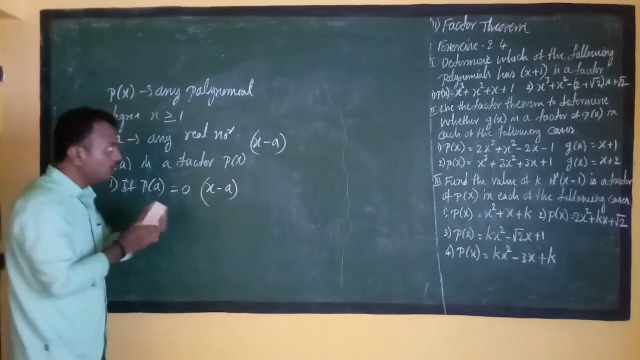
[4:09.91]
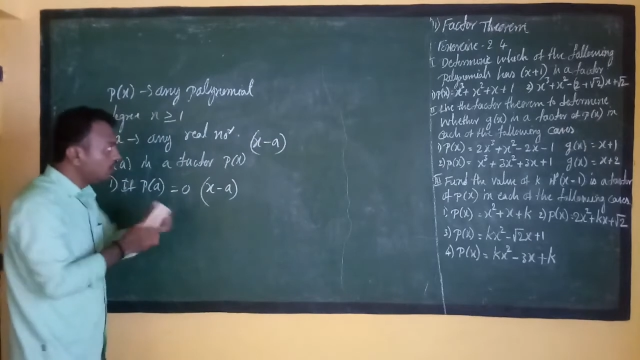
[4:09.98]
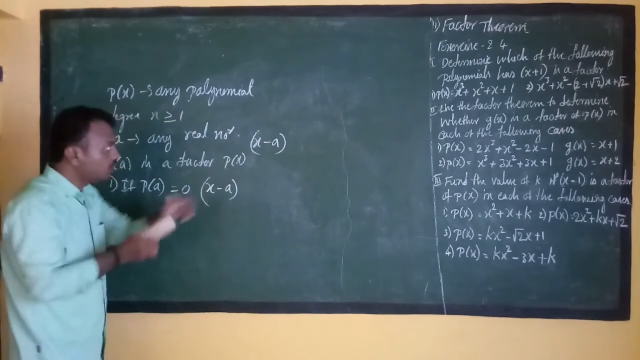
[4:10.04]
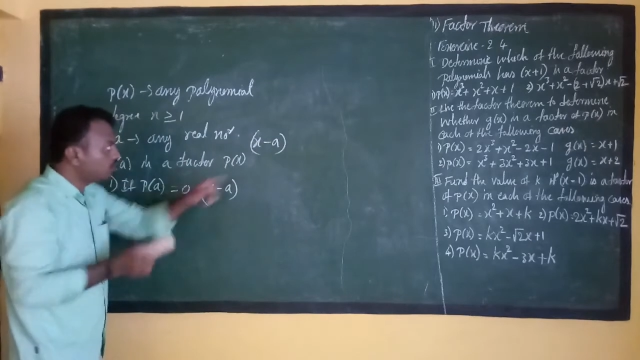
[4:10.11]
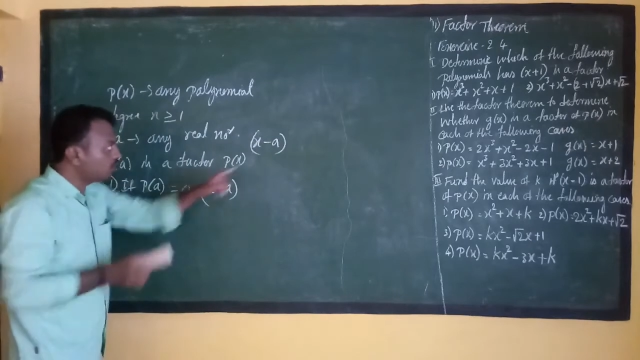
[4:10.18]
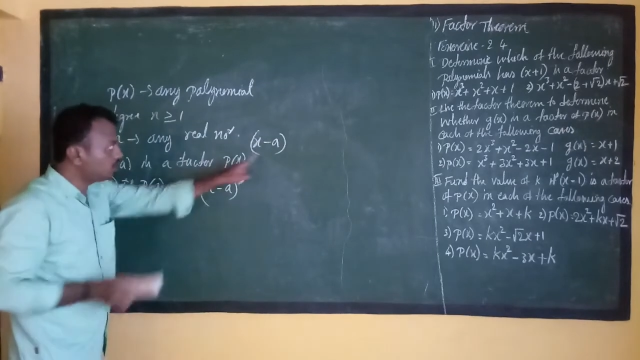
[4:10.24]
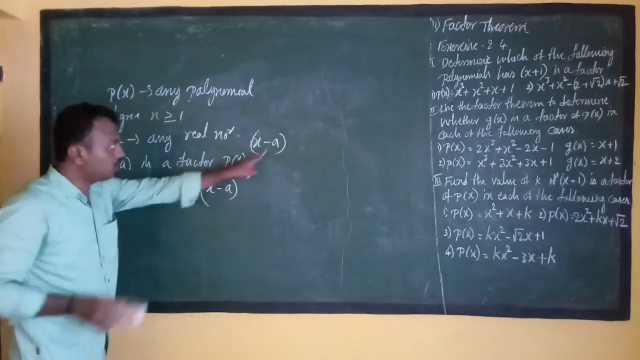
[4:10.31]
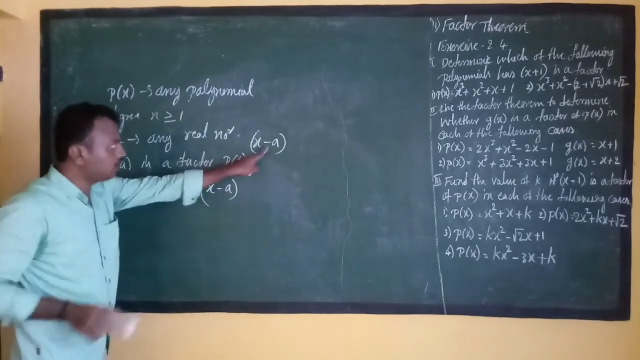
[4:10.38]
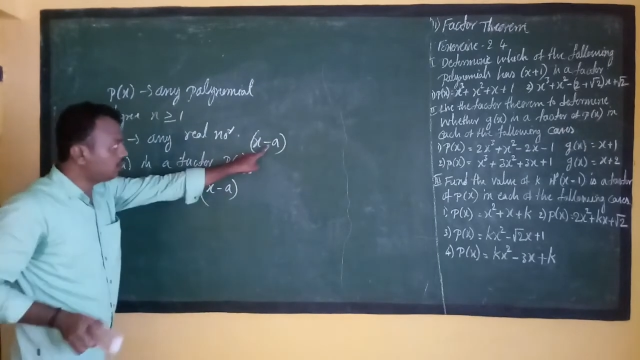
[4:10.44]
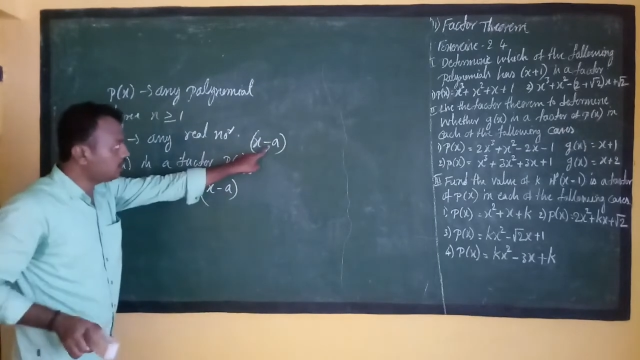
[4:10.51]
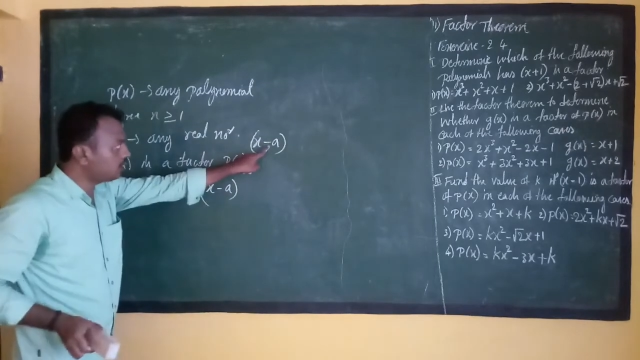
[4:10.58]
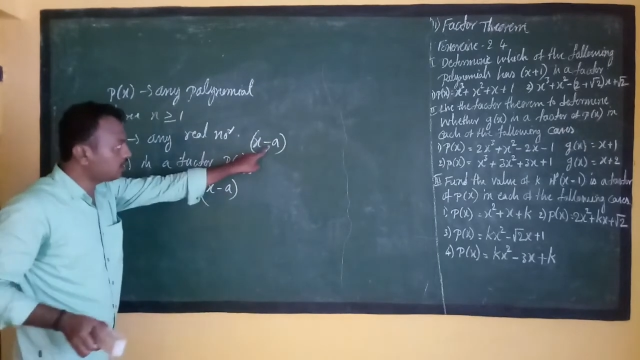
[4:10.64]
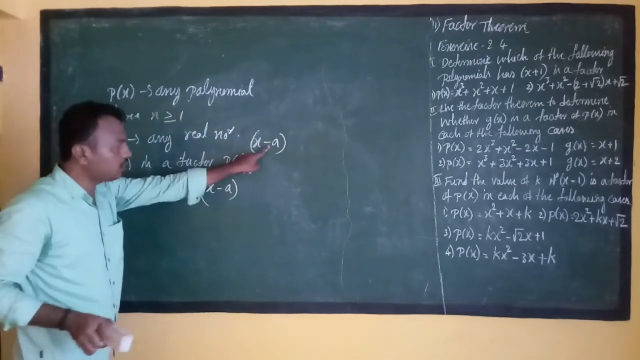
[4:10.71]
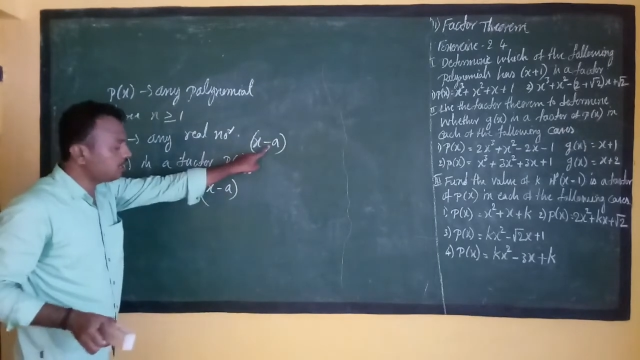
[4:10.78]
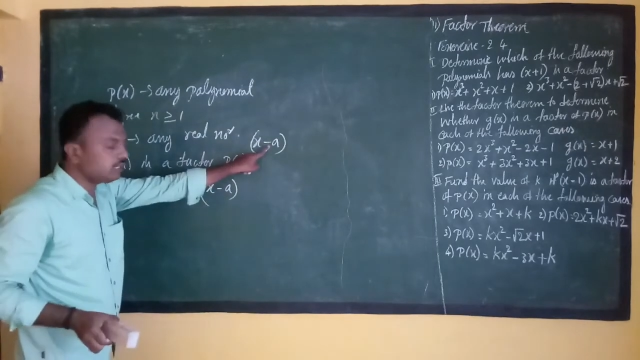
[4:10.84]
So
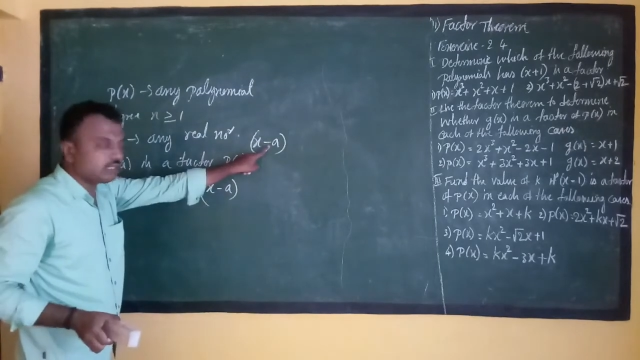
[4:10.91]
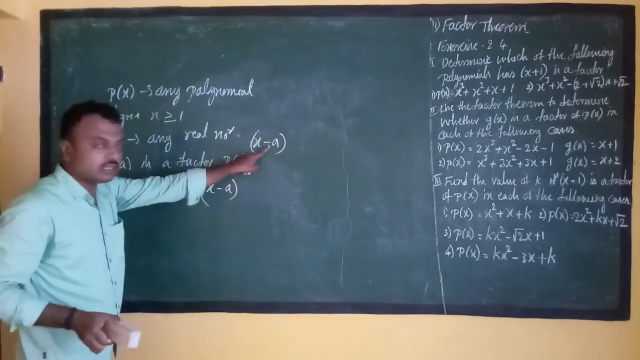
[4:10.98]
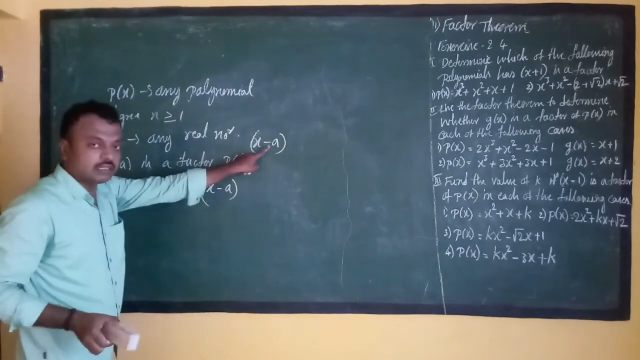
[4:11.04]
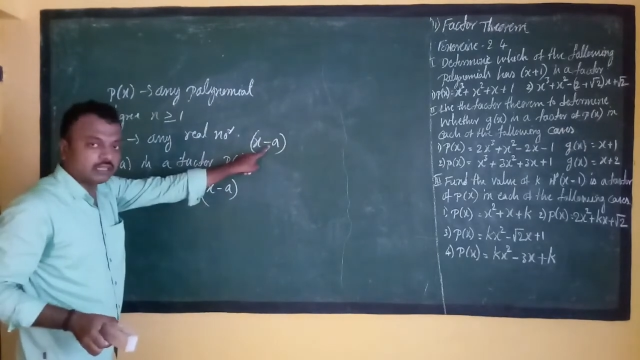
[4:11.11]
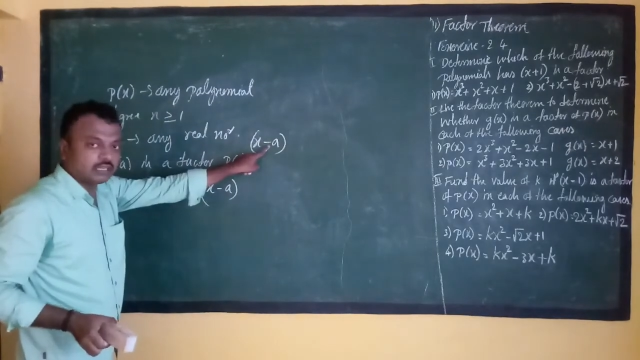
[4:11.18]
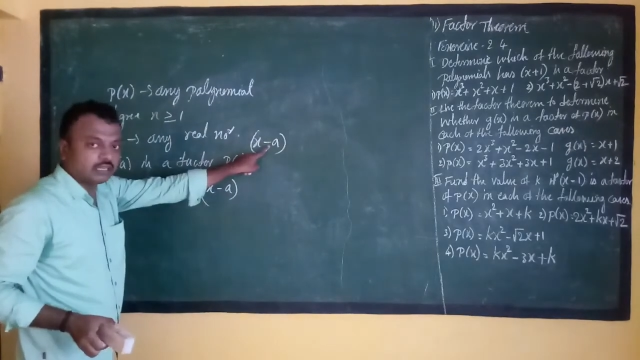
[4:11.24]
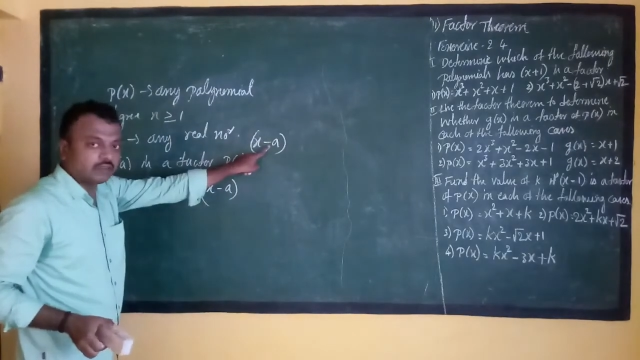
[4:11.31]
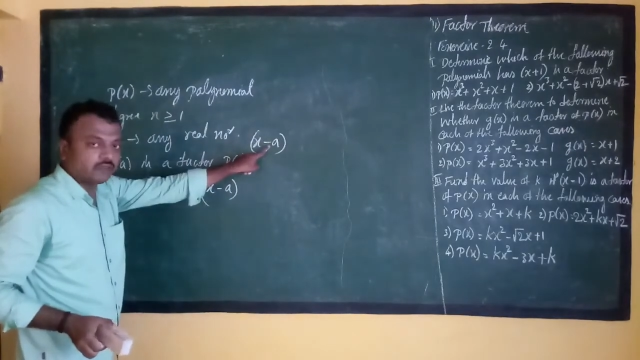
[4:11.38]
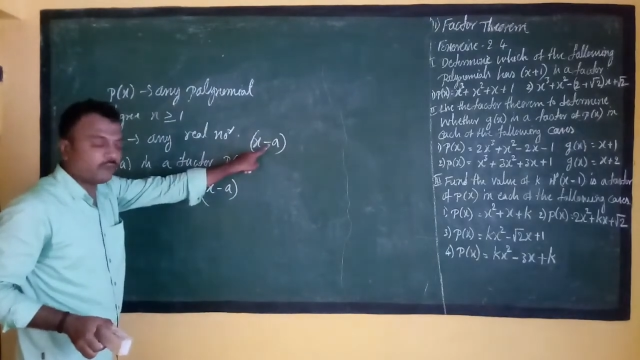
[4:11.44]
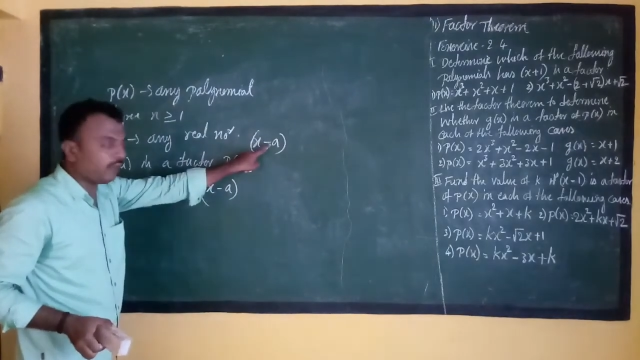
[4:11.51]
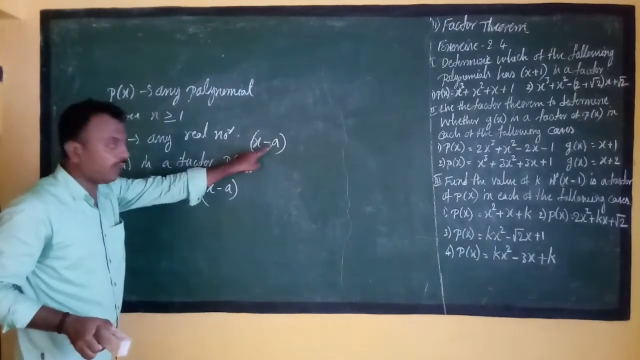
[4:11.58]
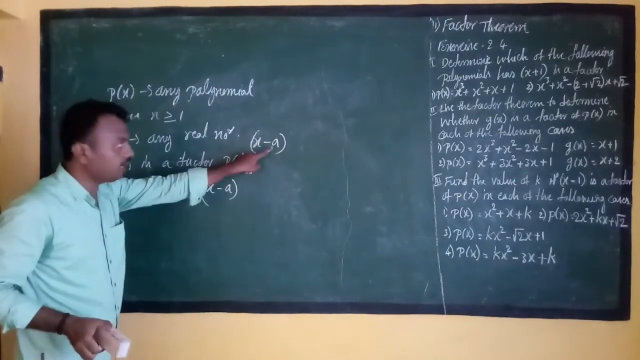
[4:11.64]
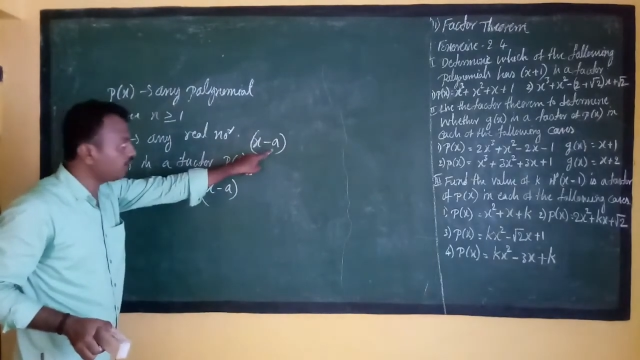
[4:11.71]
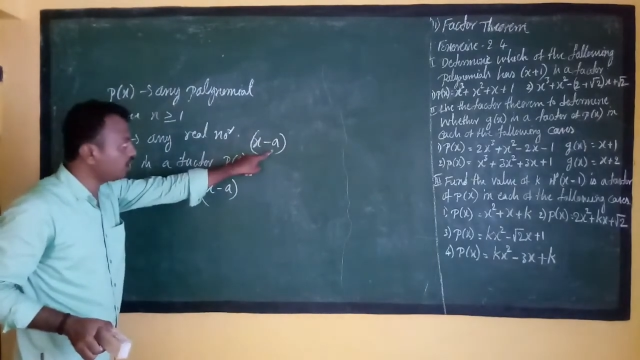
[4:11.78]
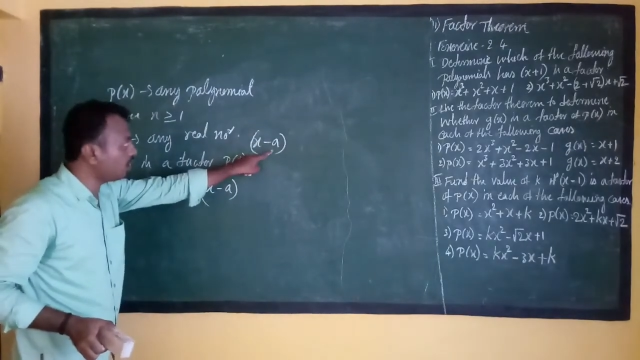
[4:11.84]
this is the factor